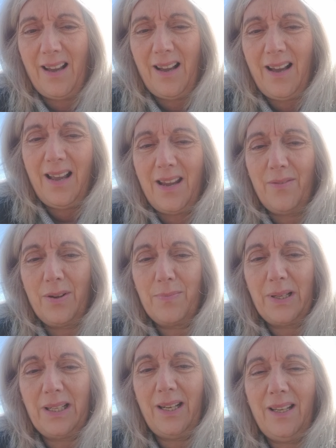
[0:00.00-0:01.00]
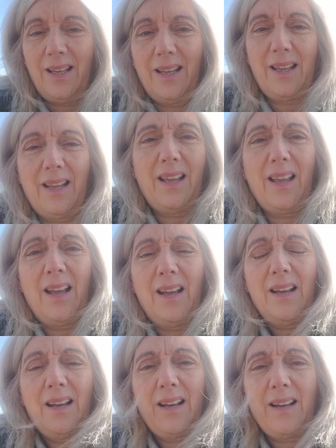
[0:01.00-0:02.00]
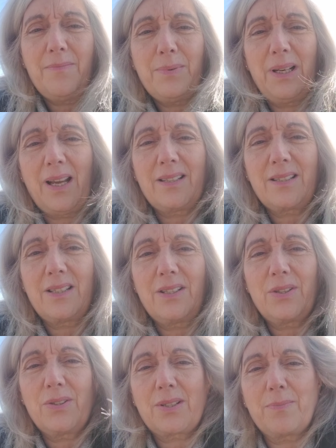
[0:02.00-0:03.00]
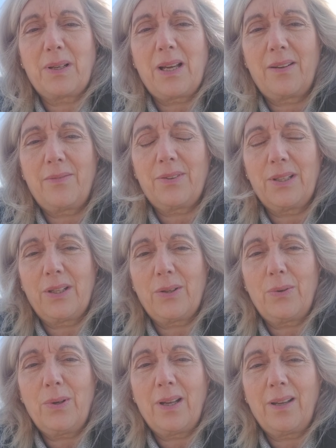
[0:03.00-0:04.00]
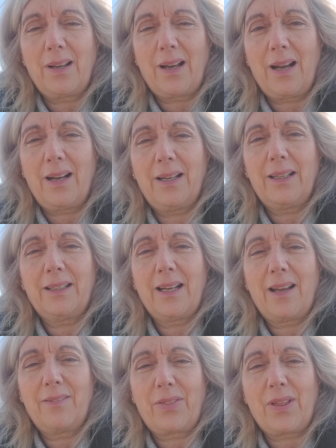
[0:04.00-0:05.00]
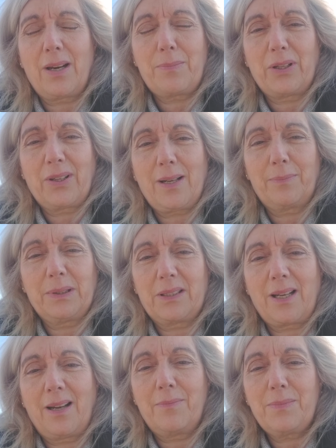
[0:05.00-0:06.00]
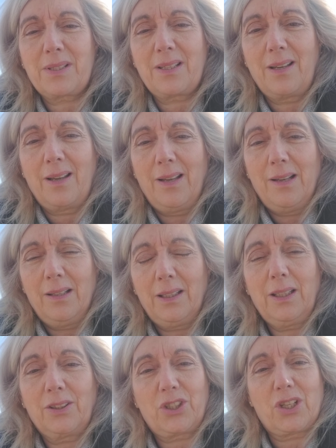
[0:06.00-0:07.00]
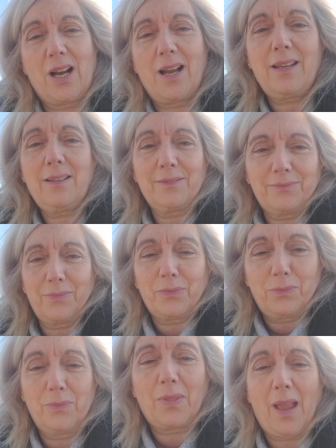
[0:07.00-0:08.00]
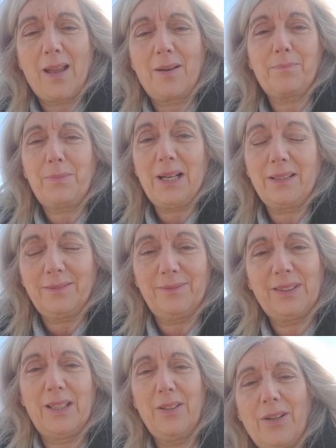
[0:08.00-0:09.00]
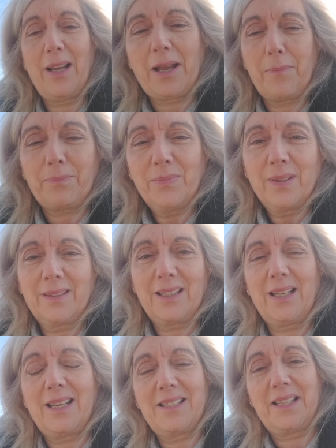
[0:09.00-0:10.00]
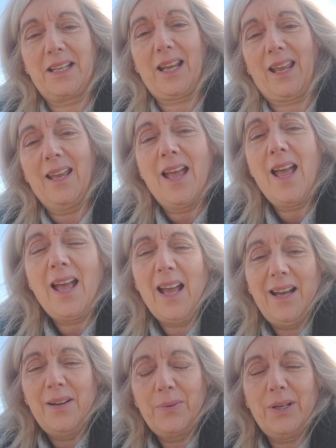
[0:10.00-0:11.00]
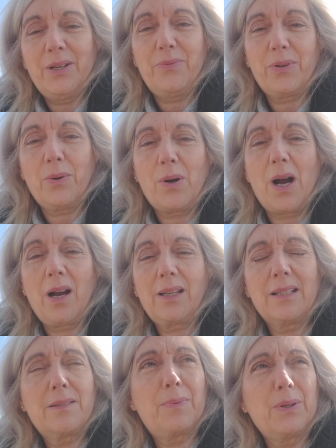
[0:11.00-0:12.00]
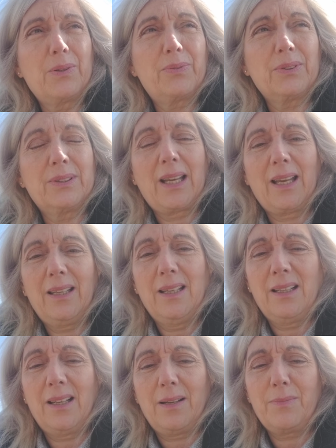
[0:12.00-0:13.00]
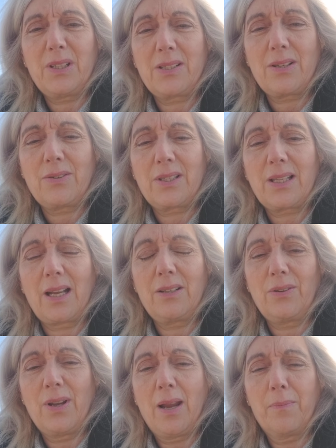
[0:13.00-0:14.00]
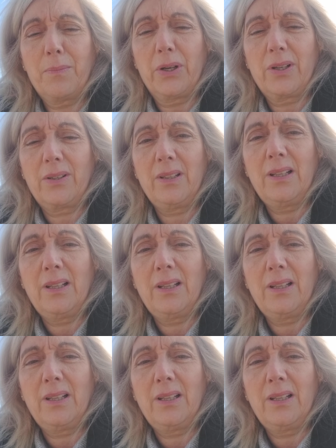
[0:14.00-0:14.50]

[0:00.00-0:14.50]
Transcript: Hi everybody. I've been asked to do some live video. Uh, I've thought about a couple times, a little shy, but here I am. Today's the day. Went out for a walk and it's a beautiful day. I'm just outside New Hamburg